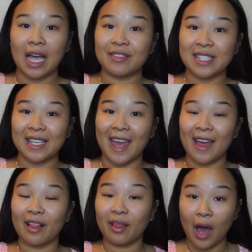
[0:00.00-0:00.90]
I've seen
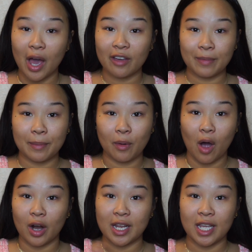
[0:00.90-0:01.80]
a lot of people
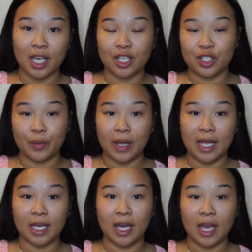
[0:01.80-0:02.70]
already
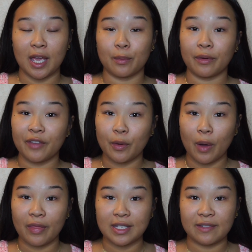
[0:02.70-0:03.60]
doing a review
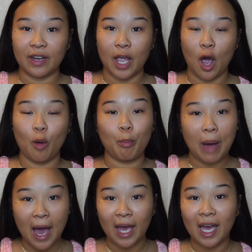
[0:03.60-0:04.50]
on this video,
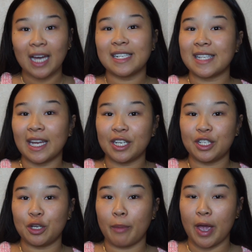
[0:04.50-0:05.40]
but I decided
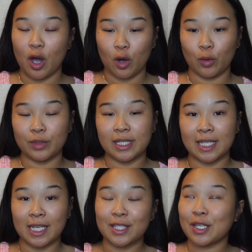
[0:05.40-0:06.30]
to do my own
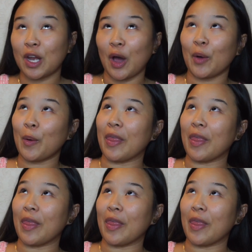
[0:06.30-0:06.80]
since, you know,